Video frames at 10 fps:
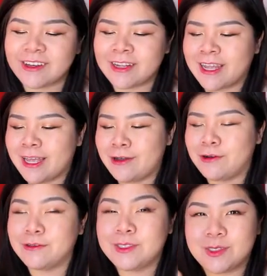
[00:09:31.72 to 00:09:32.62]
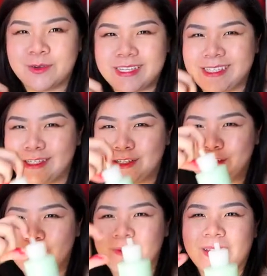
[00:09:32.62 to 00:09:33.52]
got like a cool squeezy
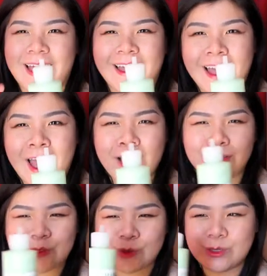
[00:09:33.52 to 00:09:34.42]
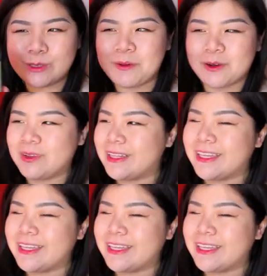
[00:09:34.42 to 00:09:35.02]
tube like sauce bottle